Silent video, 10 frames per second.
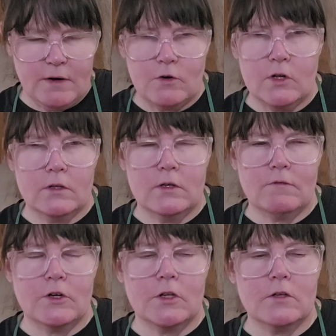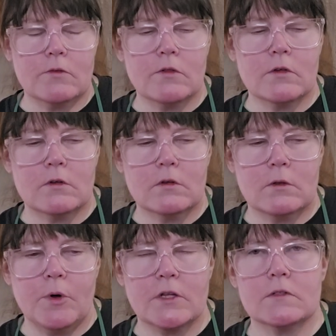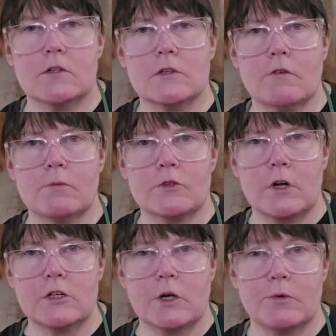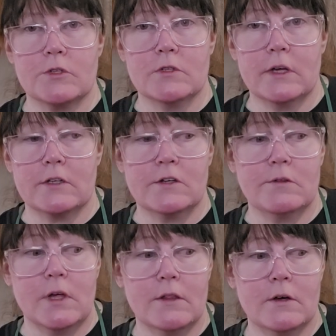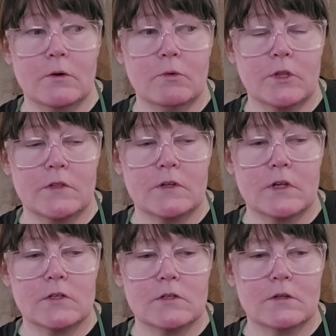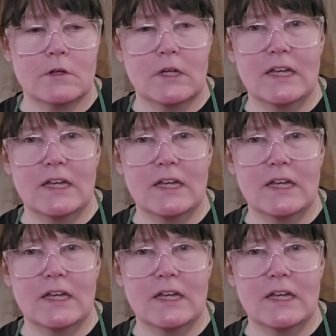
Never did do the pasta itself from scratch. I would like to do that though one of these days.